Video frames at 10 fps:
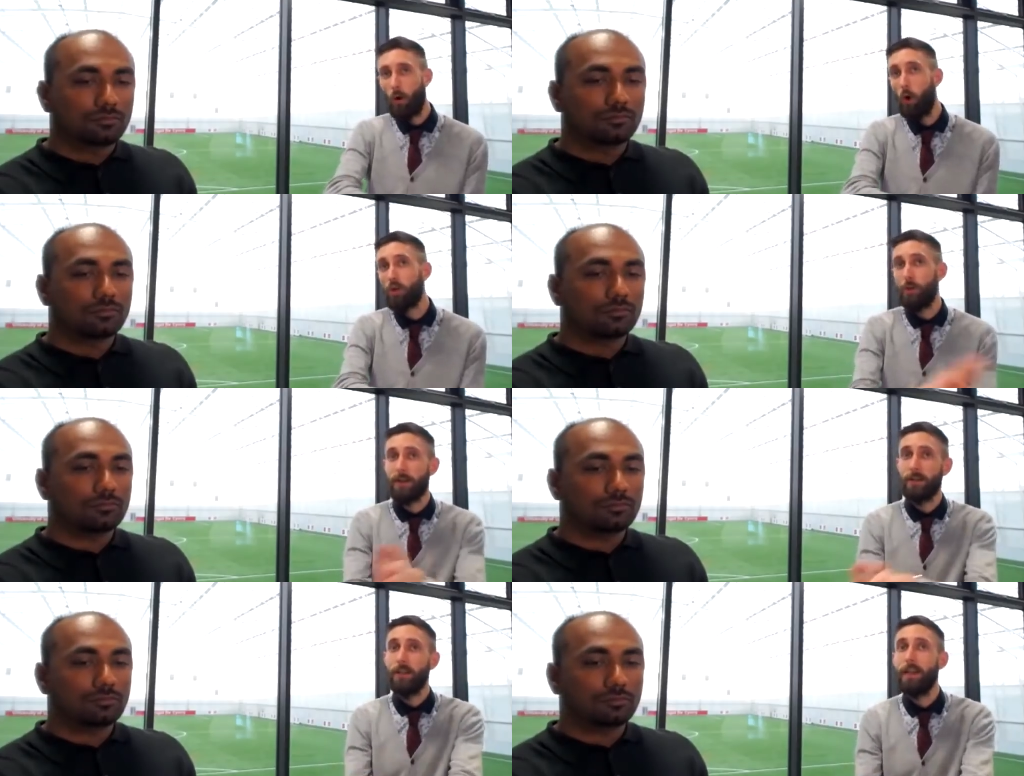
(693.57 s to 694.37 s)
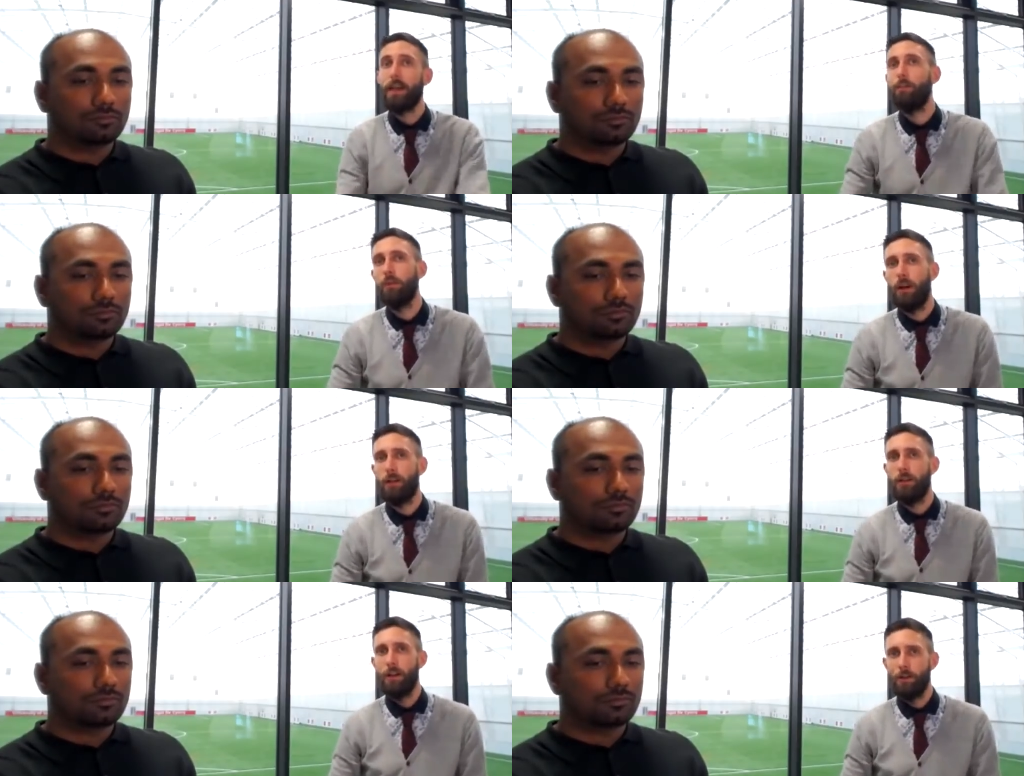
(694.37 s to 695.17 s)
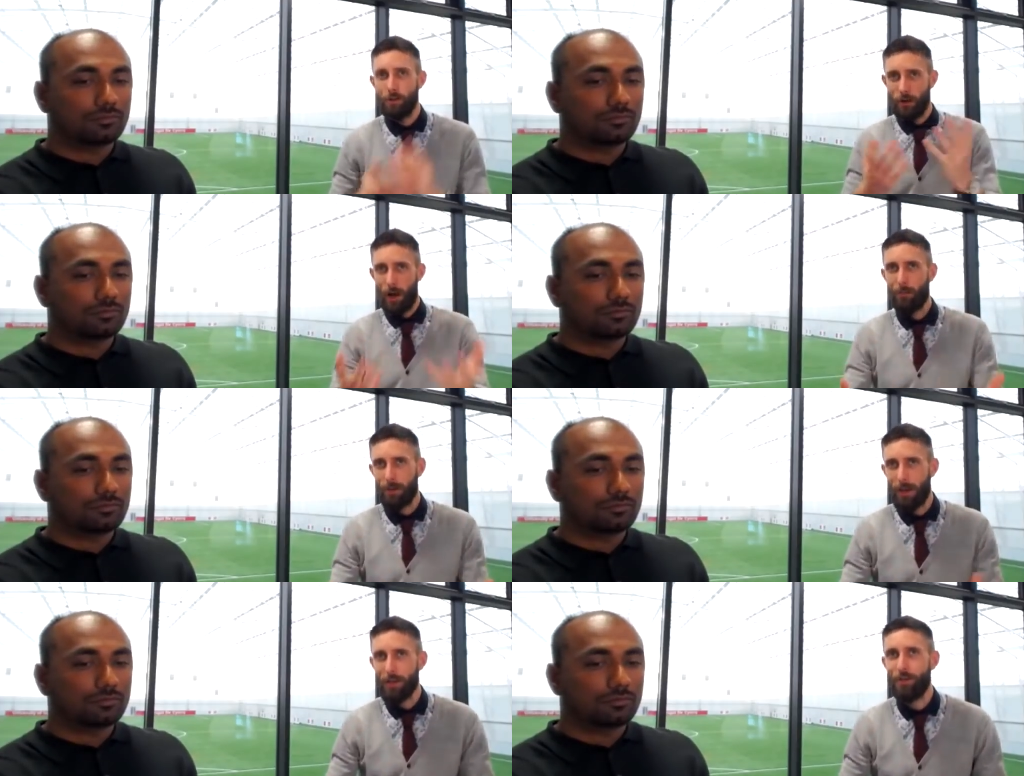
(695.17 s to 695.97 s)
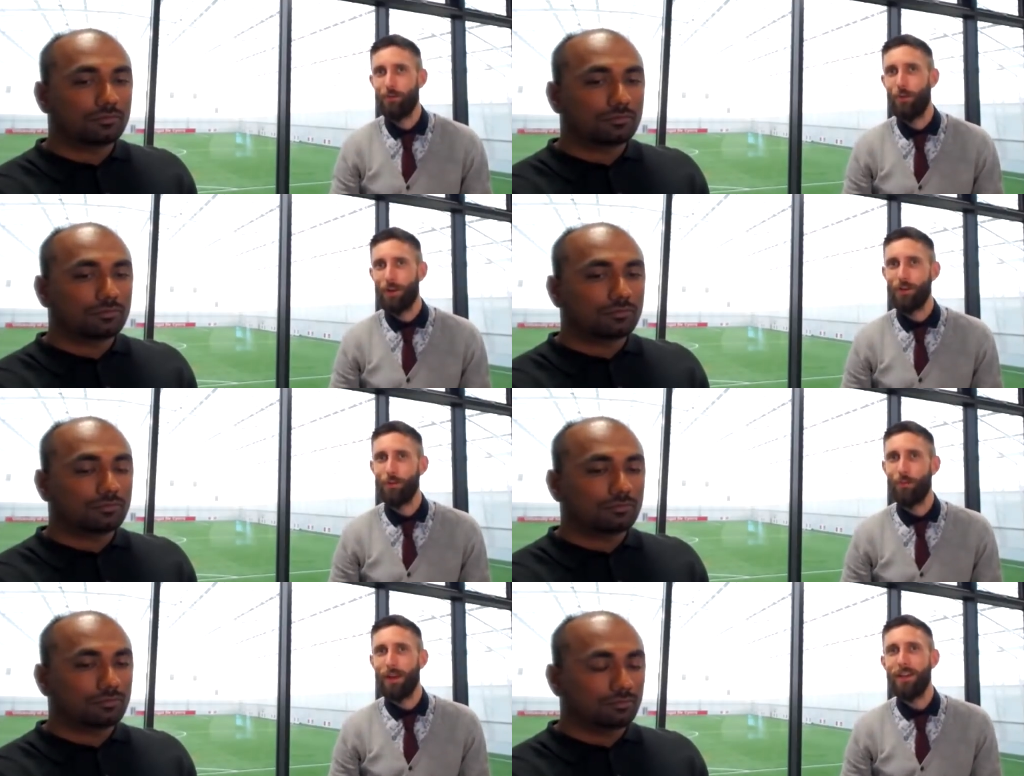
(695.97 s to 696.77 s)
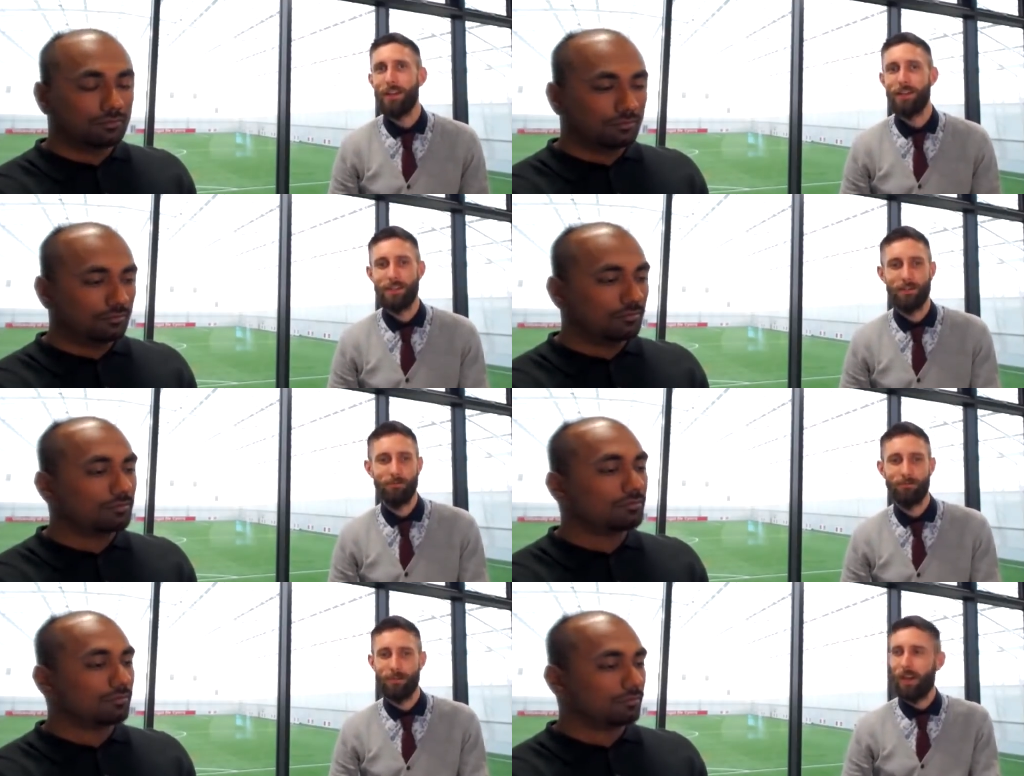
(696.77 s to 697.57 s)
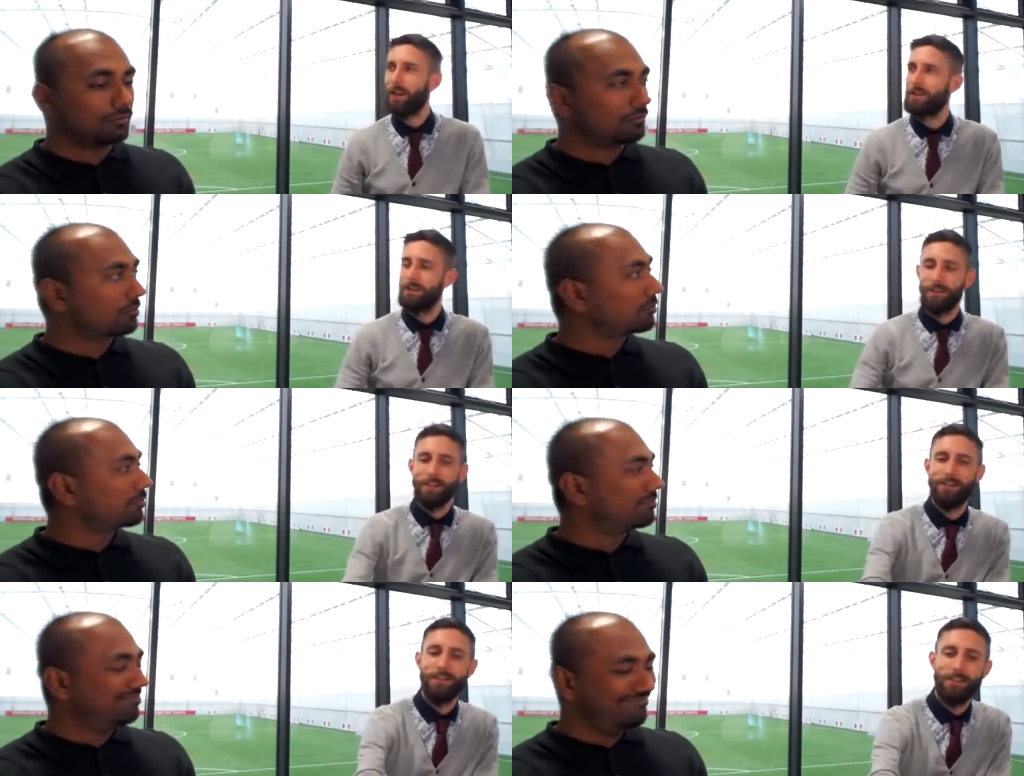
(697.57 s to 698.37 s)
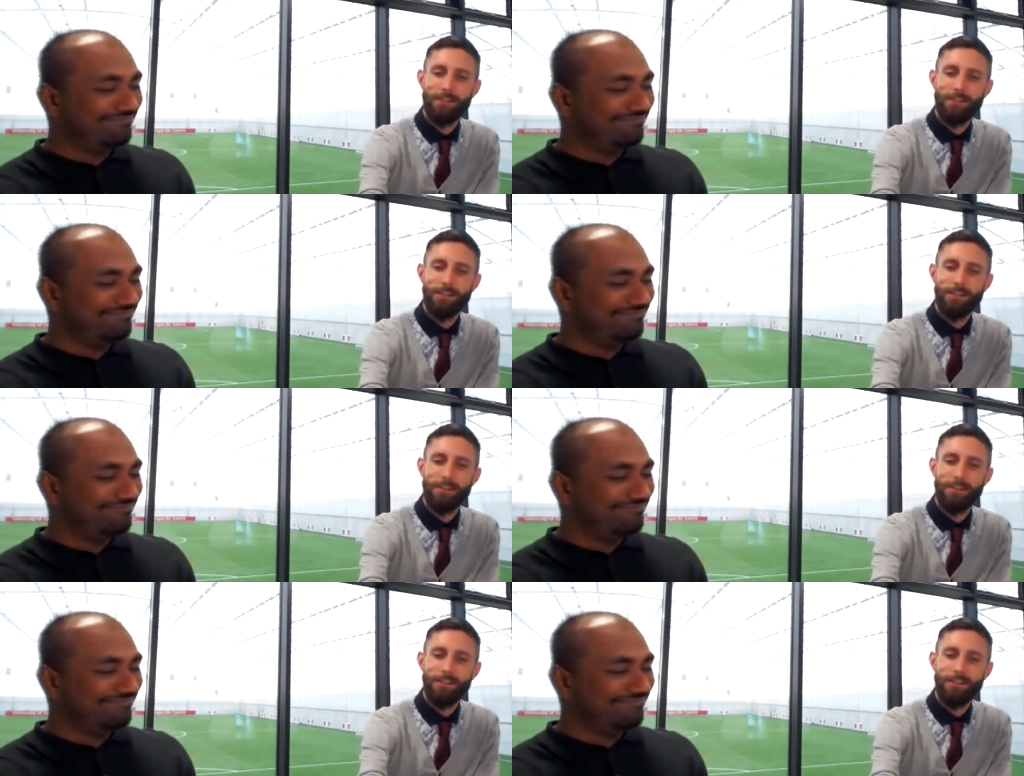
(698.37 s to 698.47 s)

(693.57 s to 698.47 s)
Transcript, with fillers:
Speaker 1: automatically get applied to your application when you make it. Excellent.